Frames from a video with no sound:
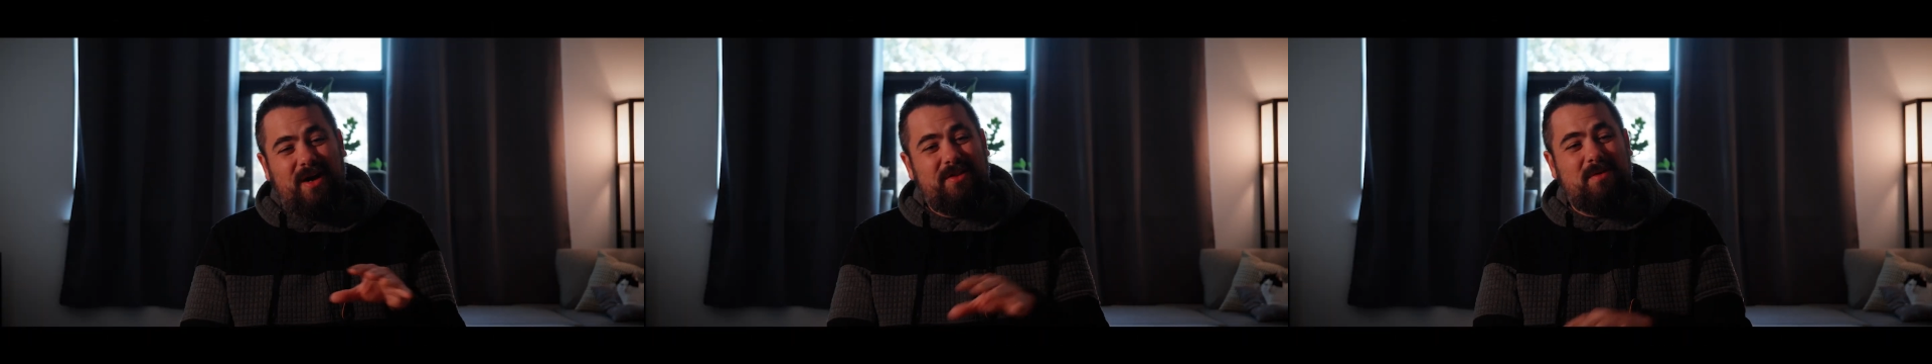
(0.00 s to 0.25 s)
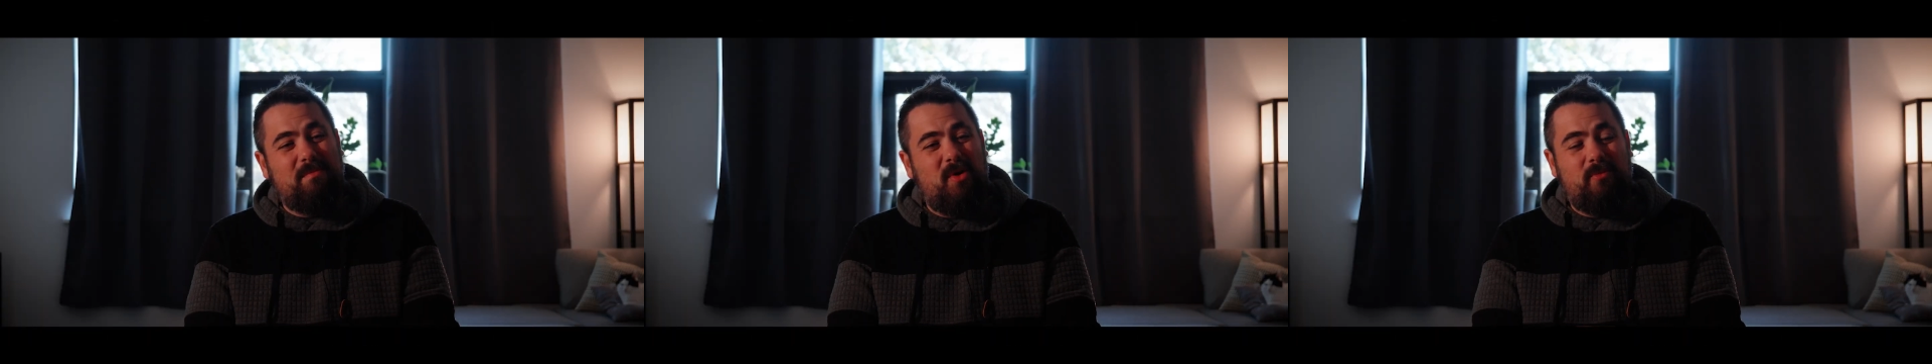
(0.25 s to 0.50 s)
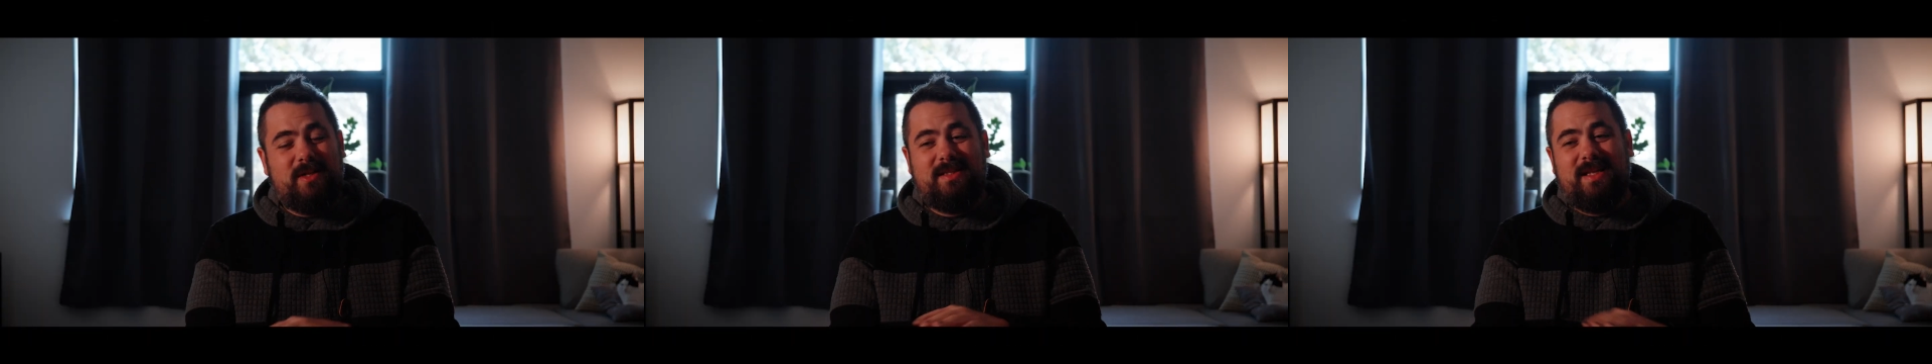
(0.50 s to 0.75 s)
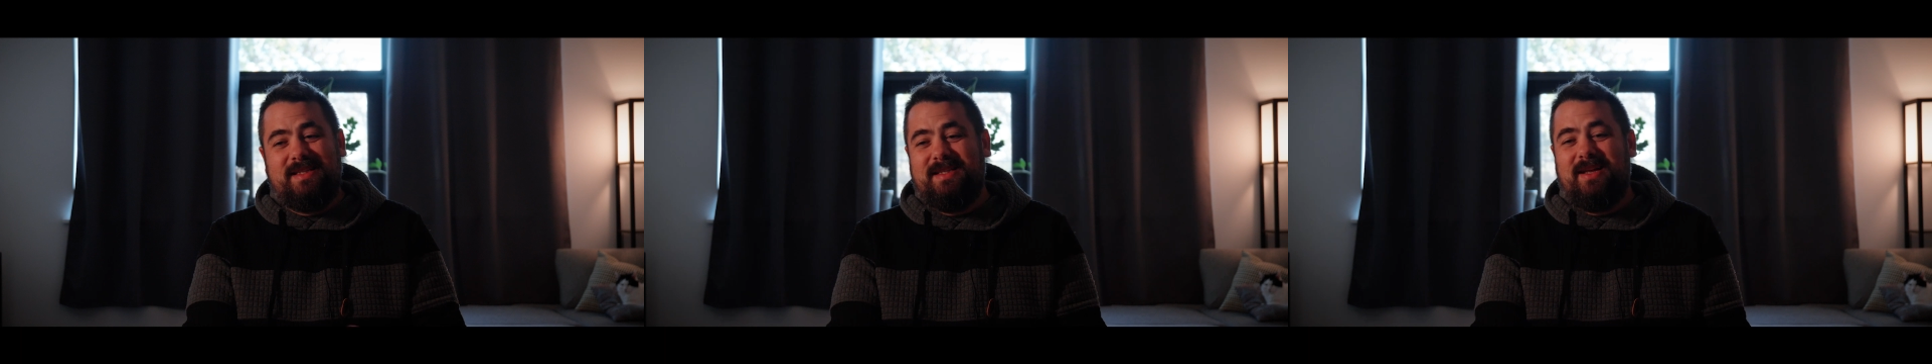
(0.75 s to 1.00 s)
other moments
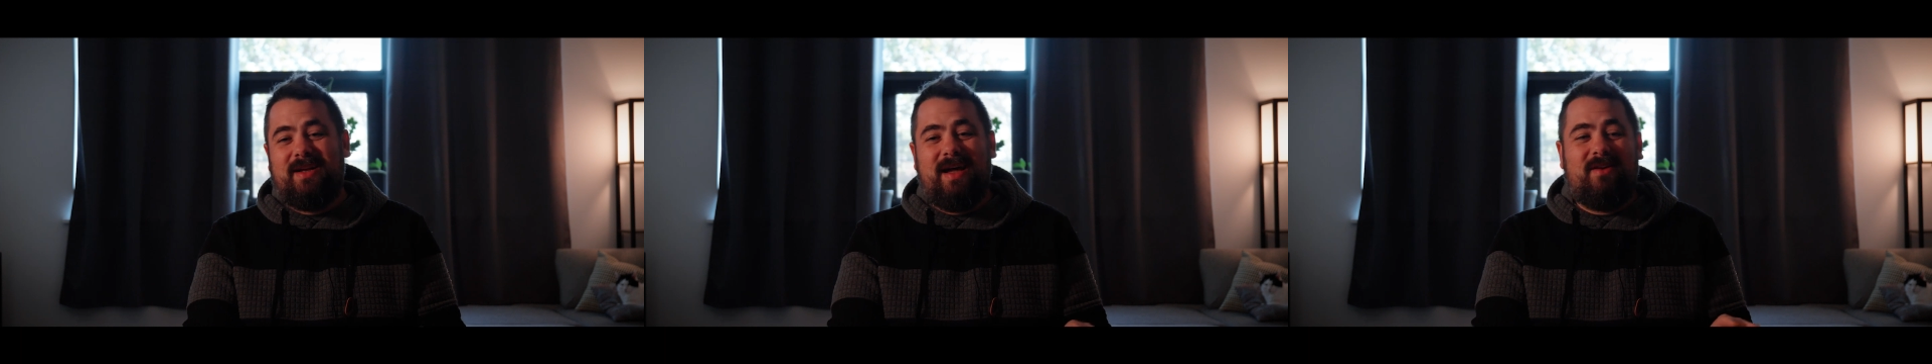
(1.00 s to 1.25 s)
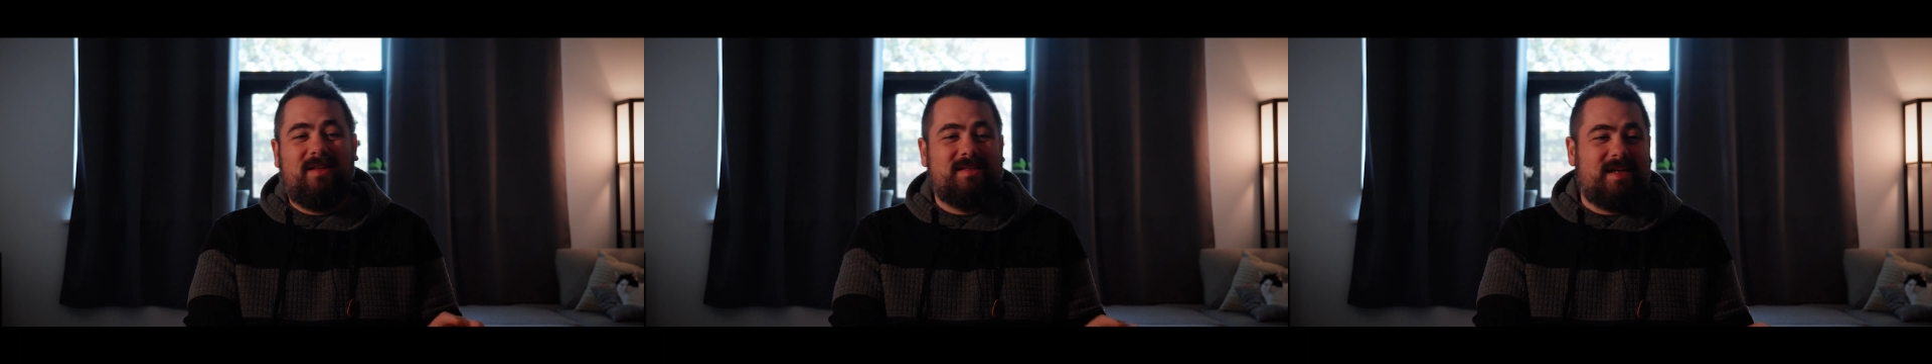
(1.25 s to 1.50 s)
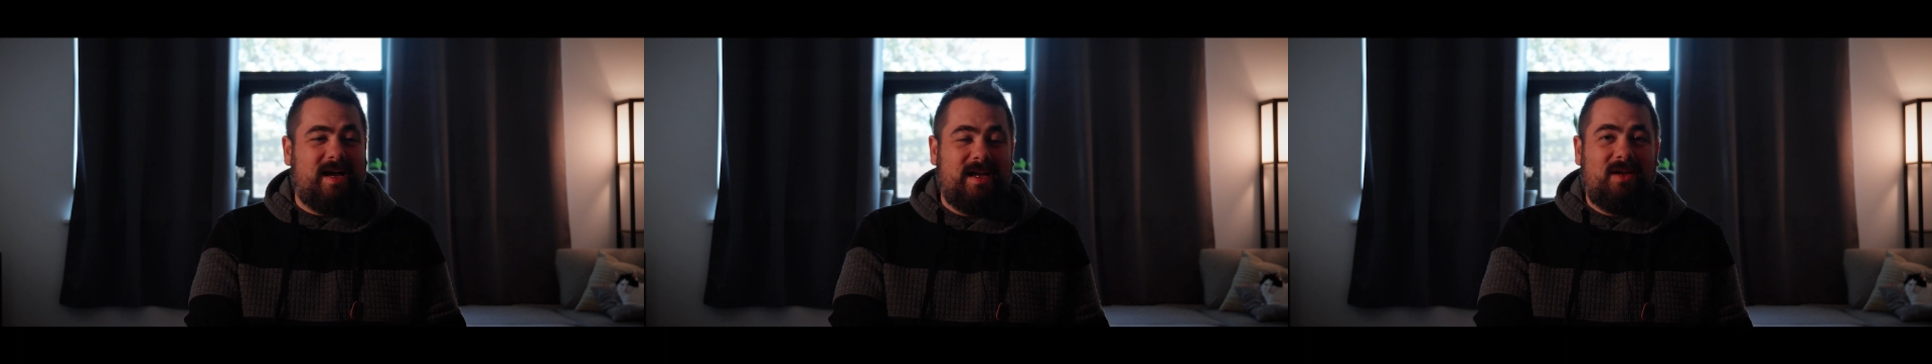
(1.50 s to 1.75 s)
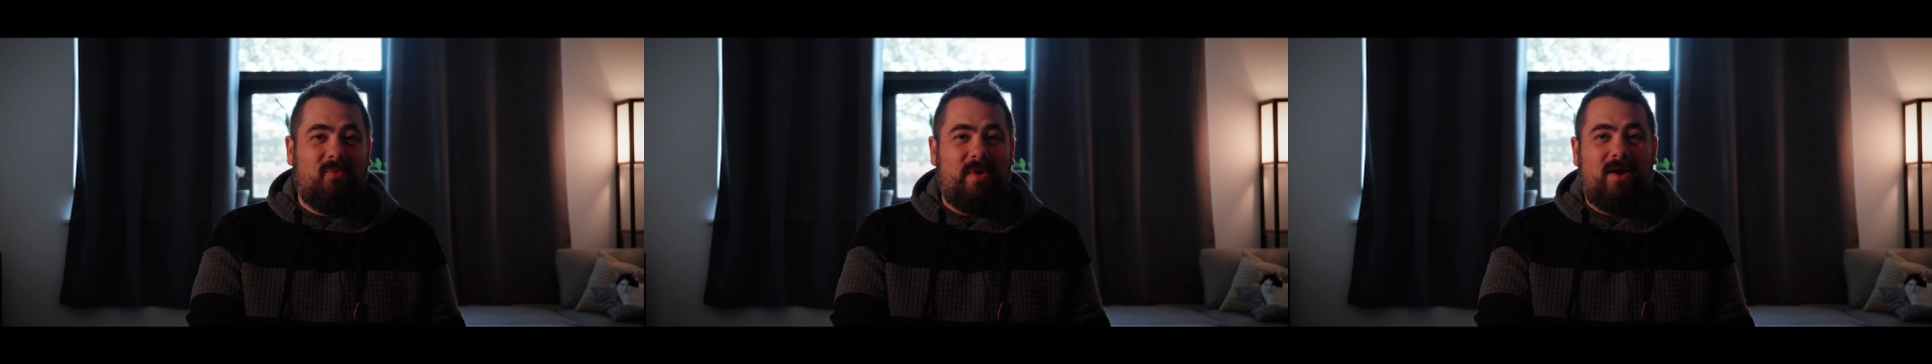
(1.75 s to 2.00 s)
that stuck out as
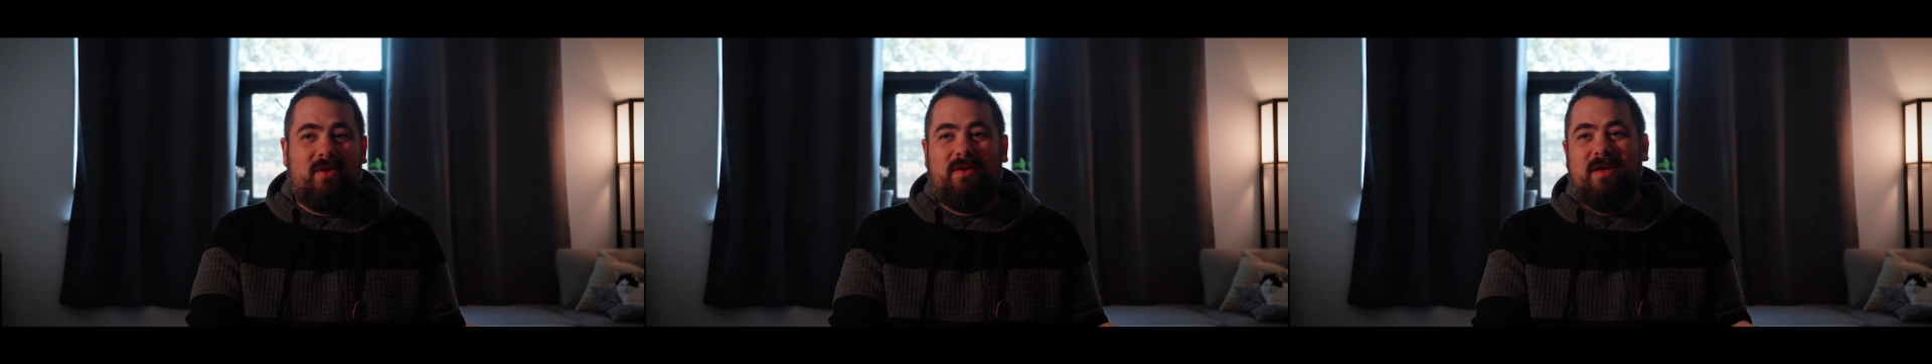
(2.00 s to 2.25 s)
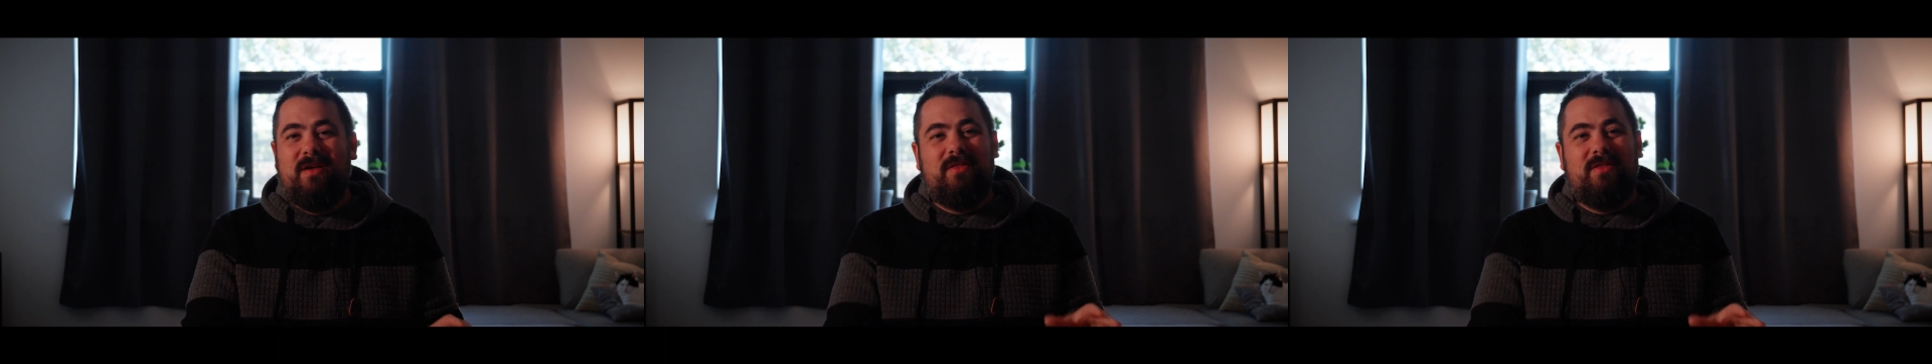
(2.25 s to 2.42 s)
kind of weird.